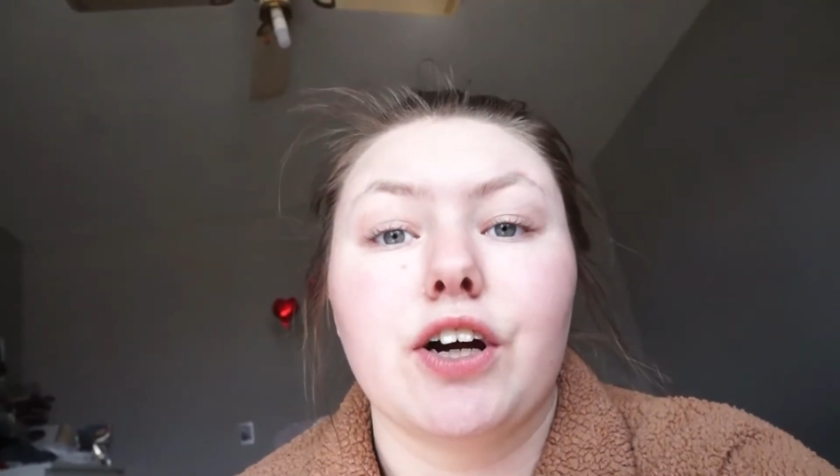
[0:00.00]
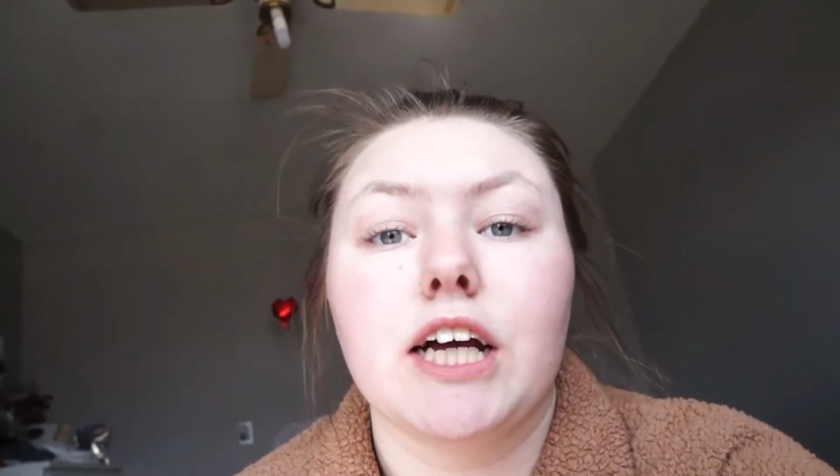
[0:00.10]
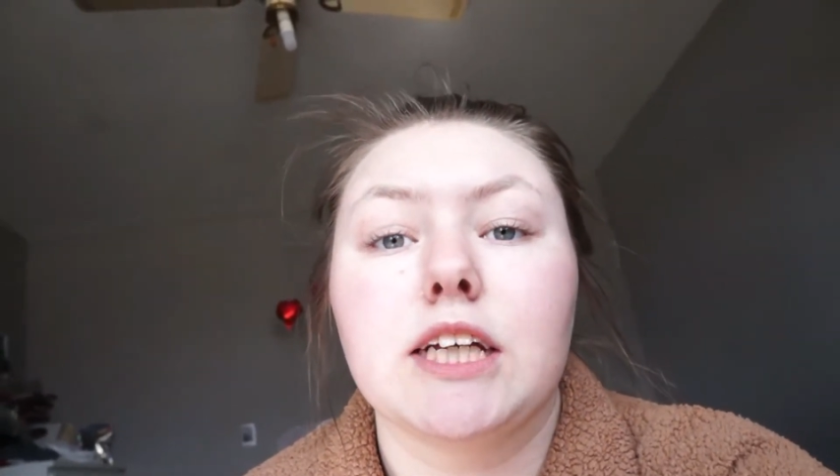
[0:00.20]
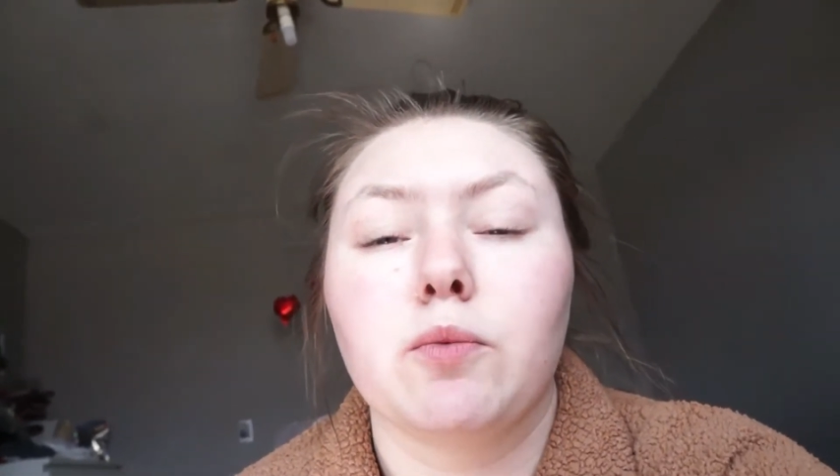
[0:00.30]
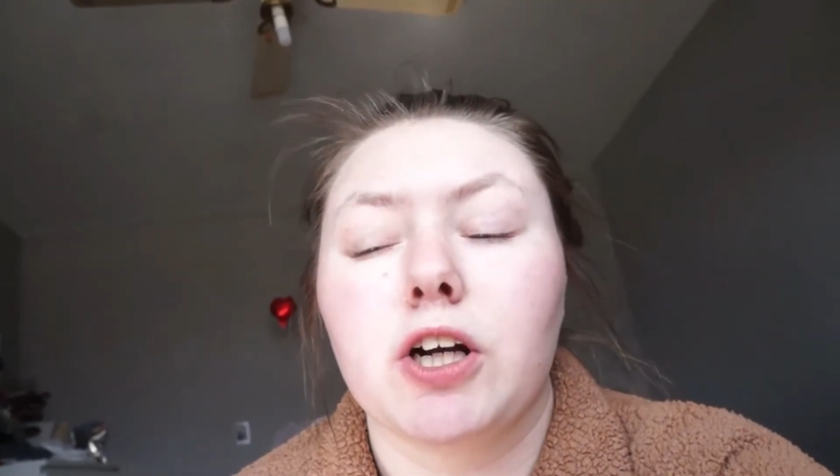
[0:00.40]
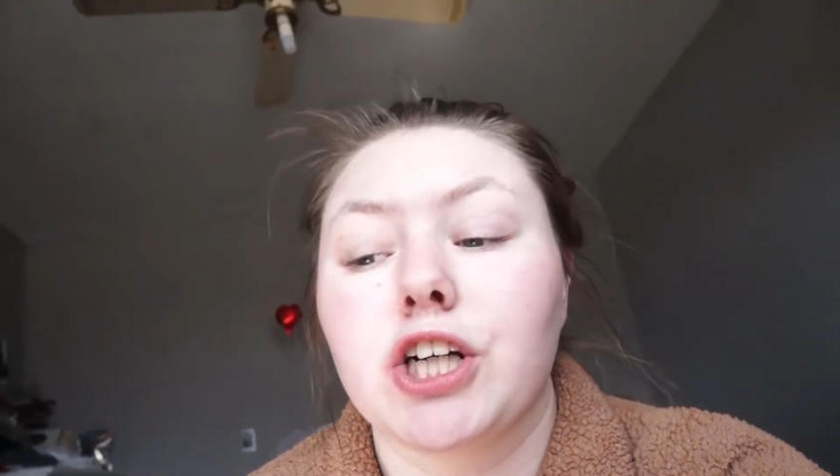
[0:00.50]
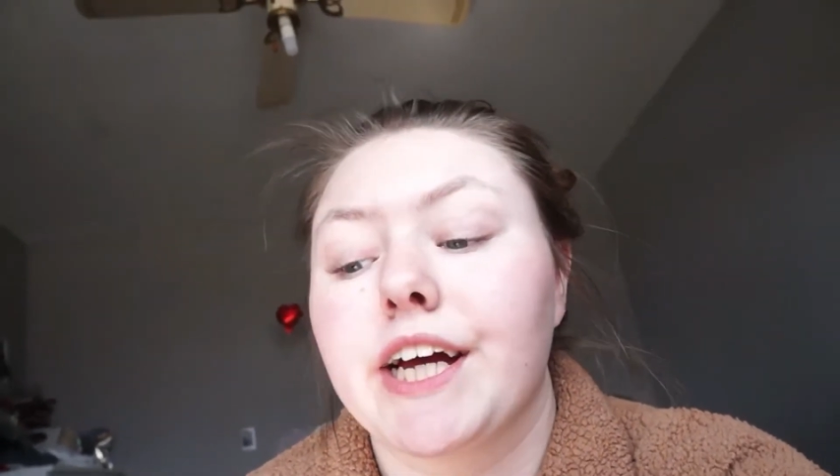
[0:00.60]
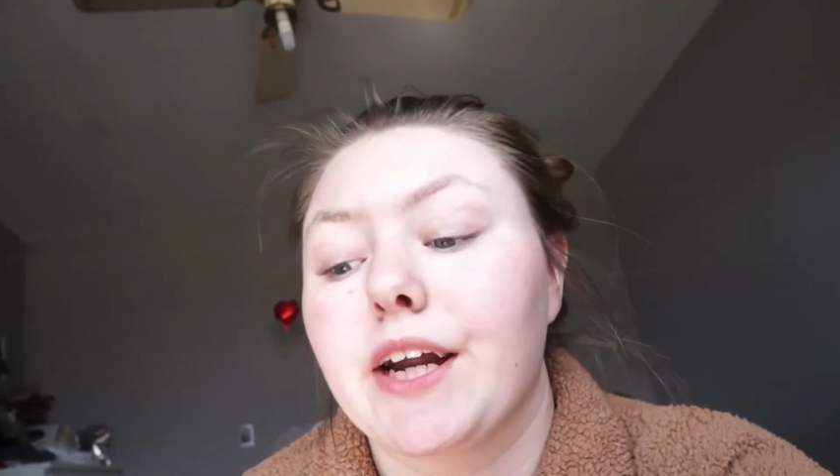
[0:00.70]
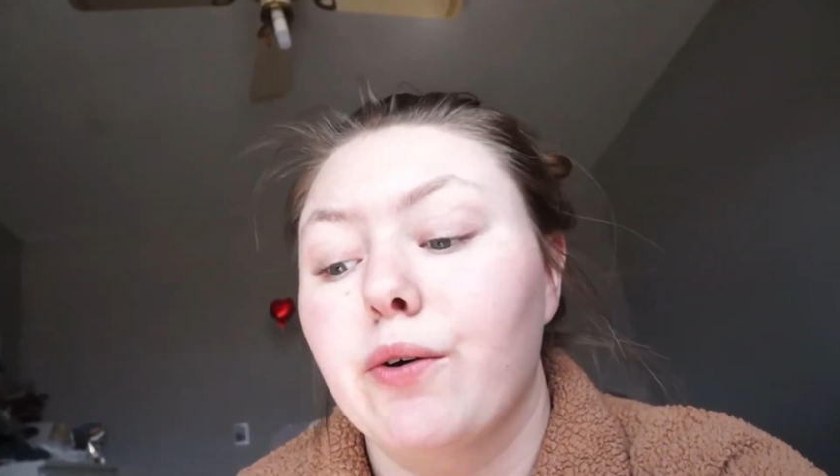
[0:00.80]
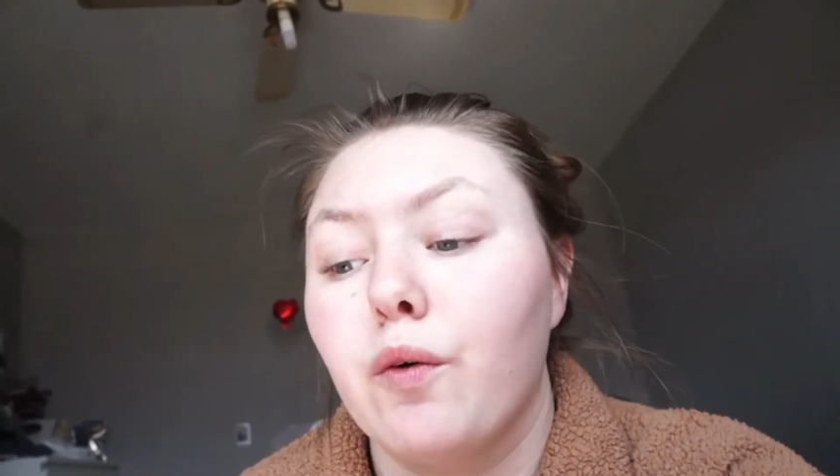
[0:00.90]
guys want to
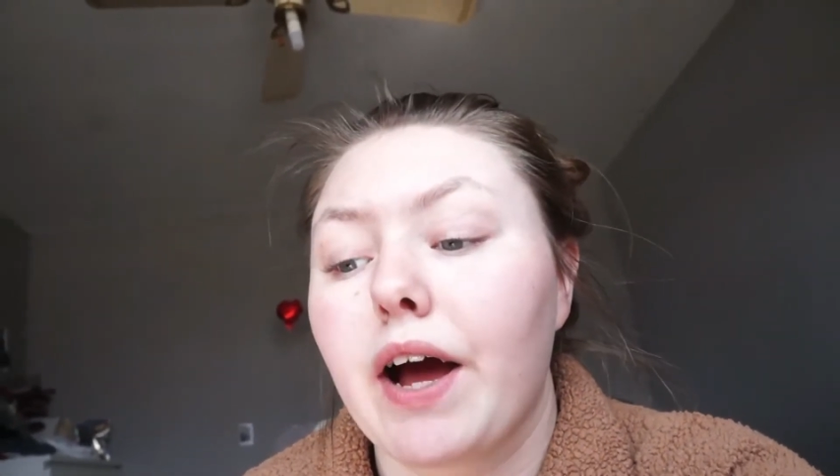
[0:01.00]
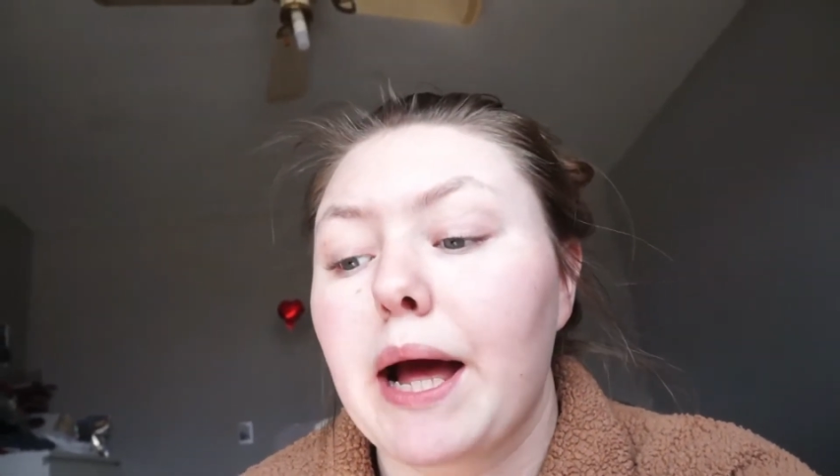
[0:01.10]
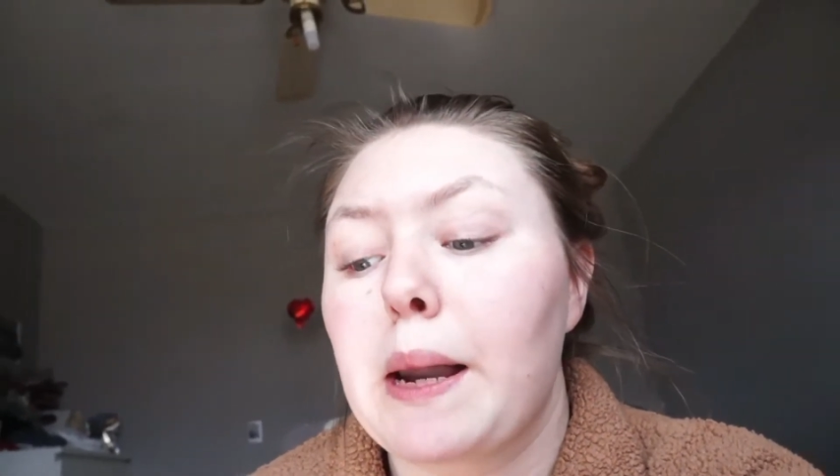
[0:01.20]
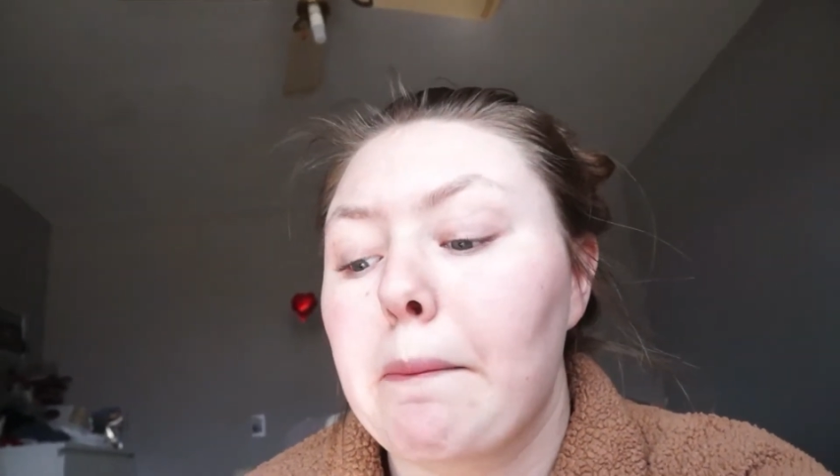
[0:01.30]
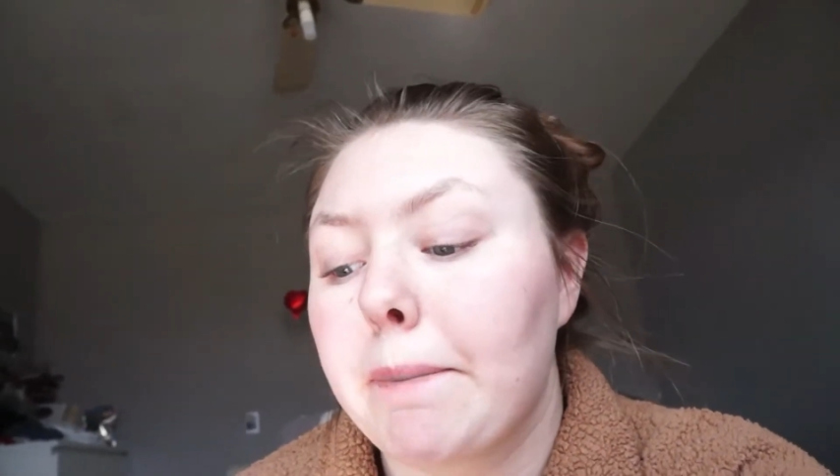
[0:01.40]
check it out, go ahead.